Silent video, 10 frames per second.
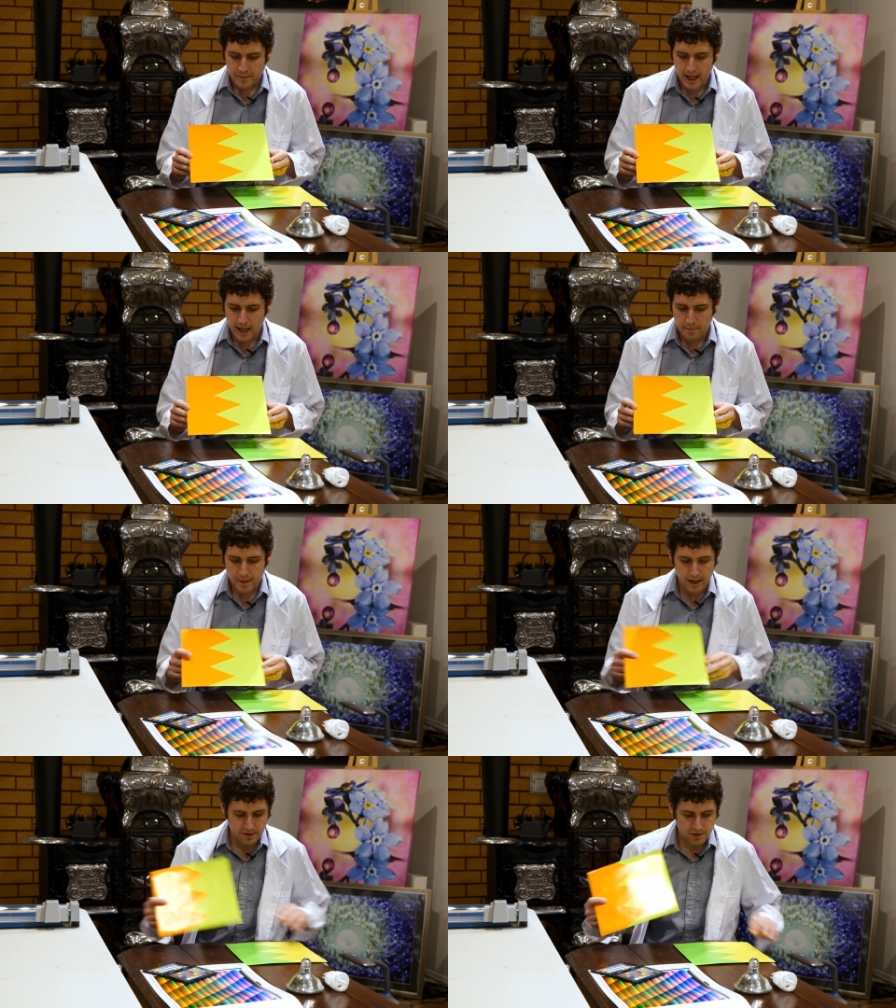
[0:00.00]

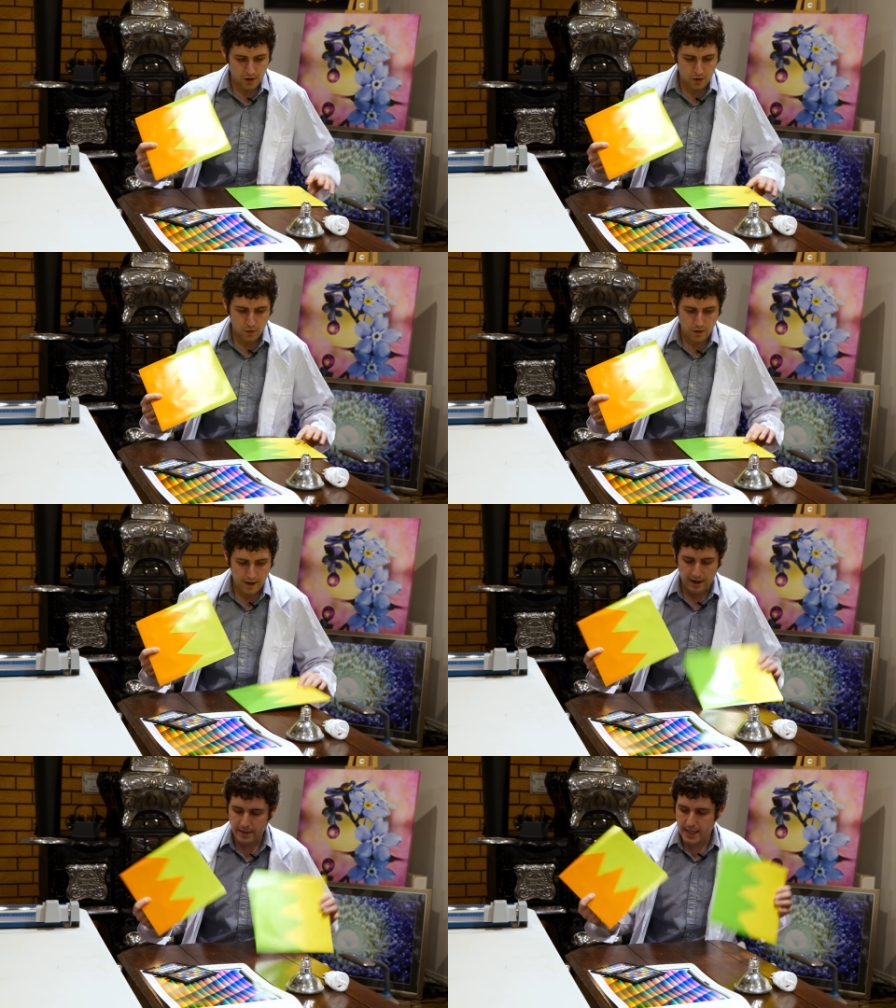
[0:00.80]
Um, and so
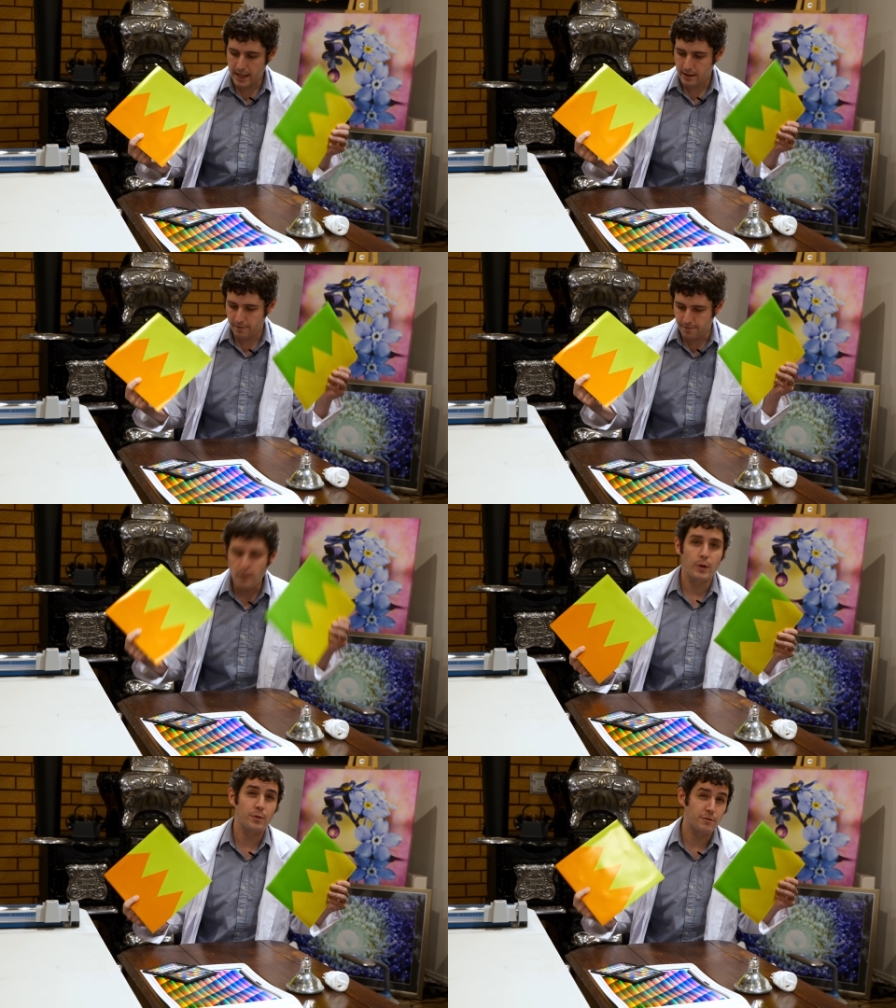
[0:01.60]
if I take
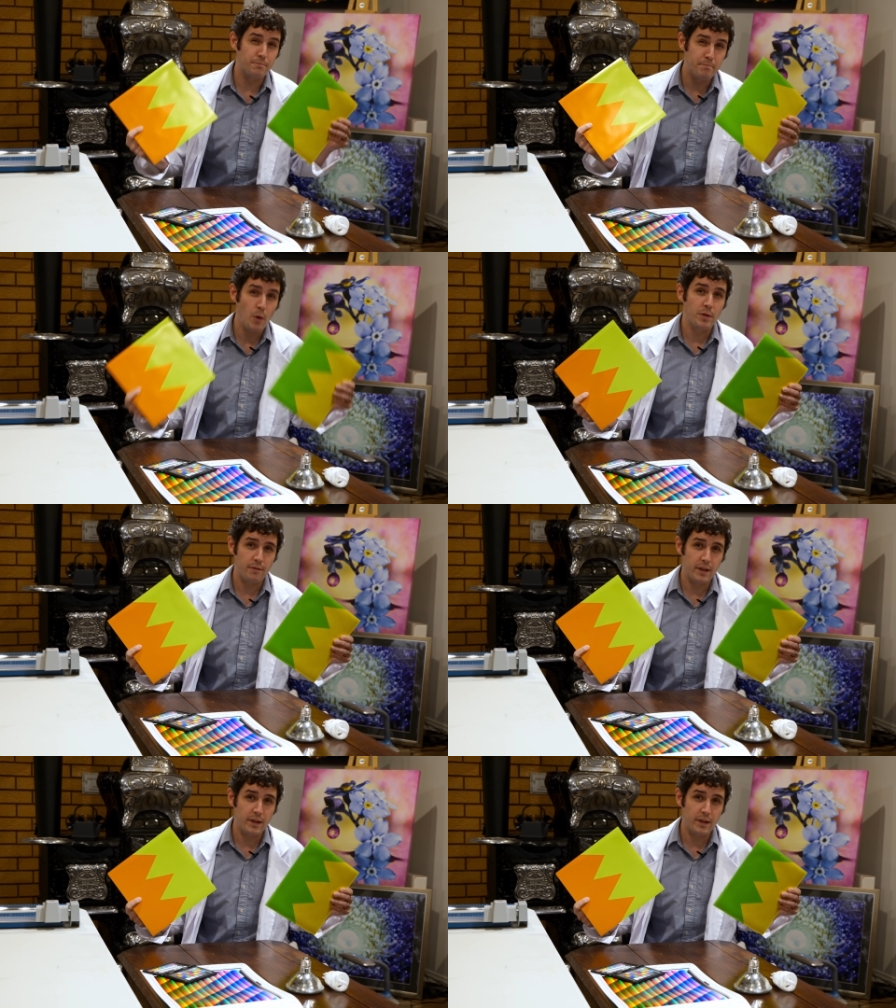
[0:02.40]
photos of both of